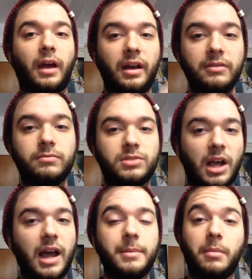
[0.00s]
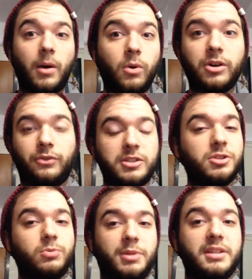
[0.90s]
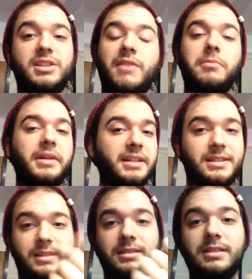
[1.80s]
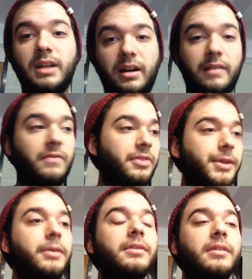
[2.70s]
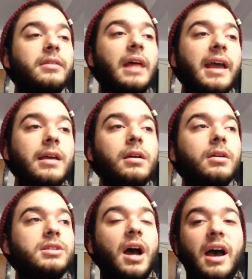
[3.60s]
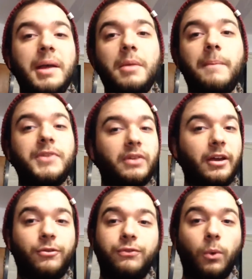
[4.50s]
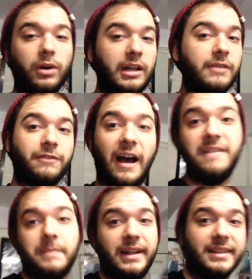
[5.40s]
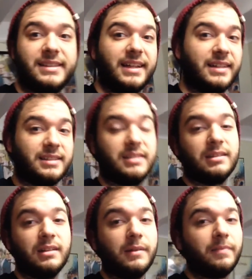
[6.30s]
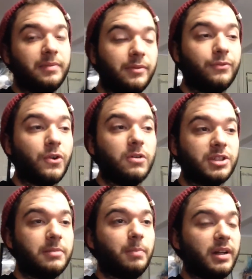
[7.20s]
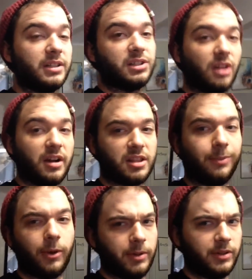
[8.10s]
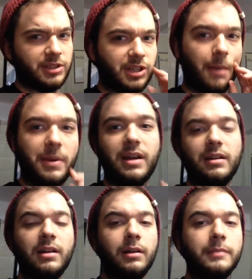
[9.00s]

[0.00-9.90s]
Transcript: I time and my water freezes within 7 minutes. Done. They time up to like 45 minutes, and it's frozen, but it's not at the point where you can stop yet.